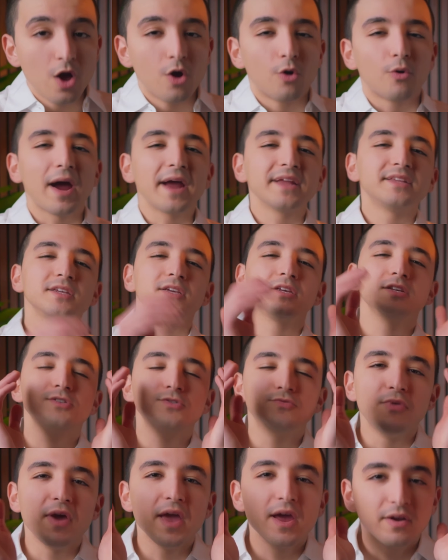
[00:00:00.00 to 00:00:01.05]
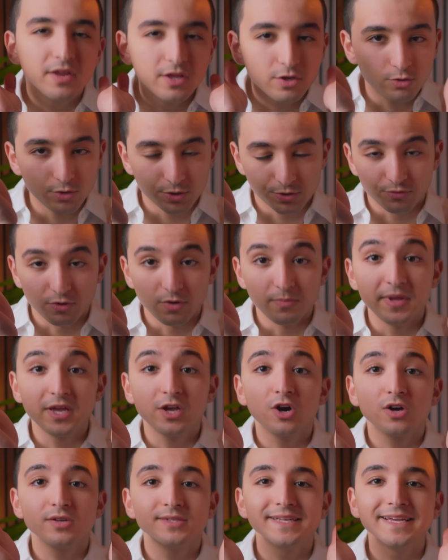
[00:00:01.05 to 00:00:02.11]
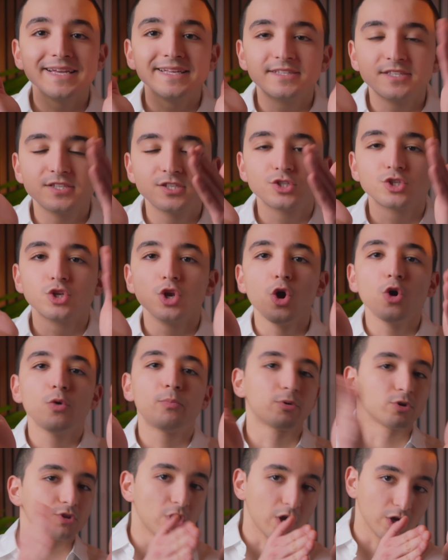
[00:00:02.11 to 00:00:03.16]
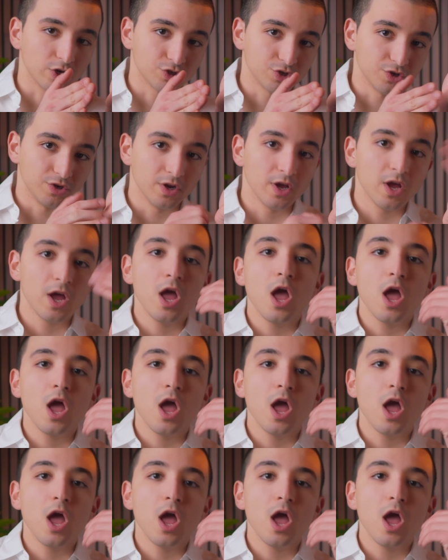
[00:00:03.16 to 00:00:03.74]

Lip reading: Writing is very useful because it's slow production.